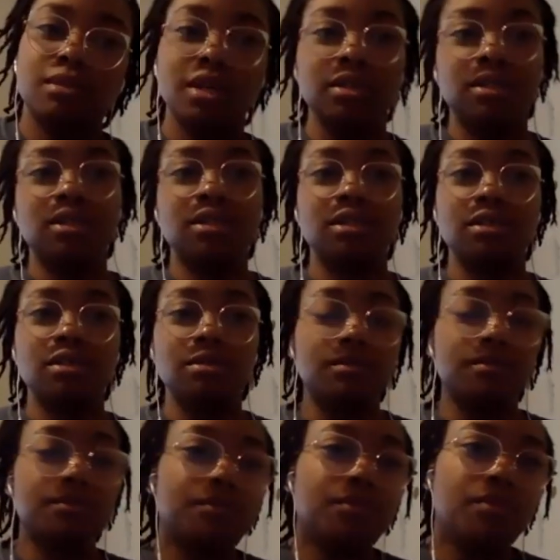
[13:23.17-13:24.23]
my system.
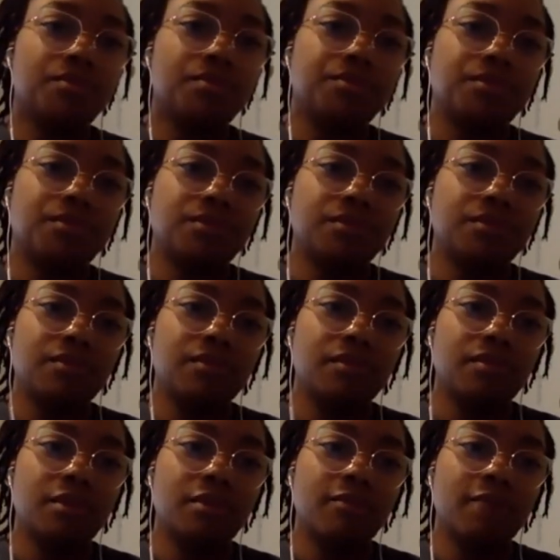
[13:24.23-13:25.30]

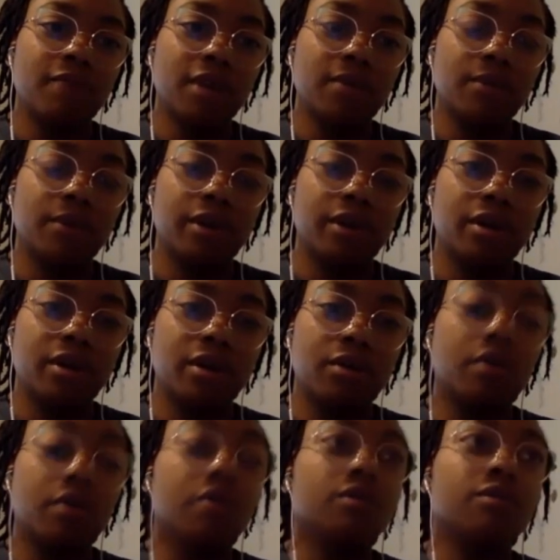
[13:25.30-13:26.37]
So find
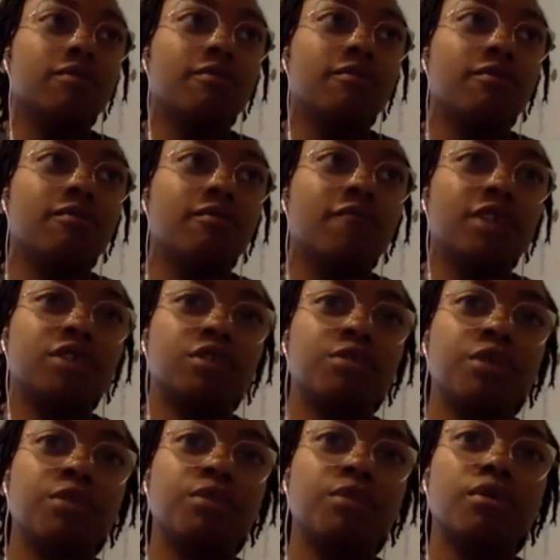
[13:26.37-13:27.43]
your
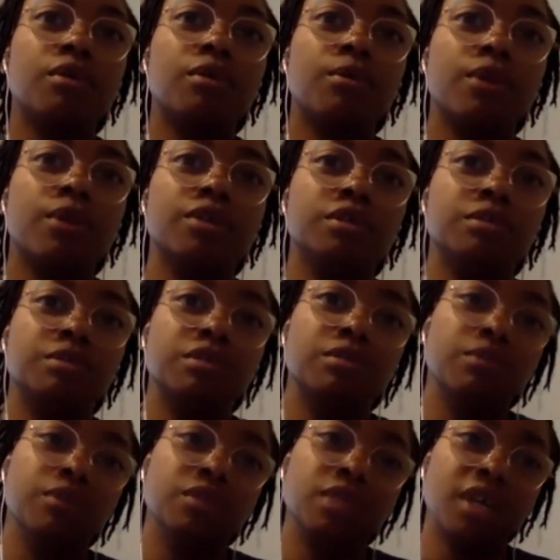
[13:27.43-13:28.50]
people on where you spend the
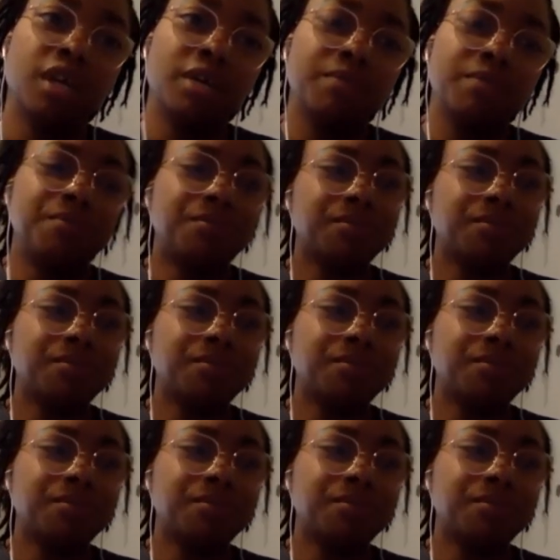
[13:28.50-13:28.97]
most time,